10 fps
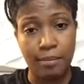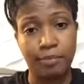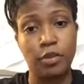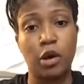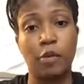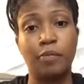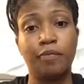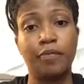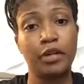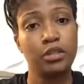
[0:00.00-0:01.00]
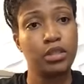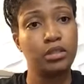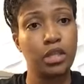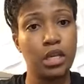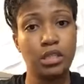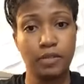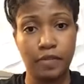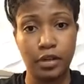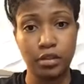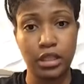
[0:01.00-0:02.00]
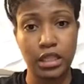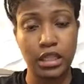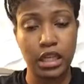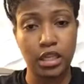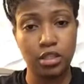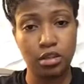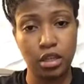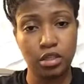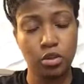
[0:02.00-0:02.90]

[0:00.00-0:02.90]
So first things first, let's get into these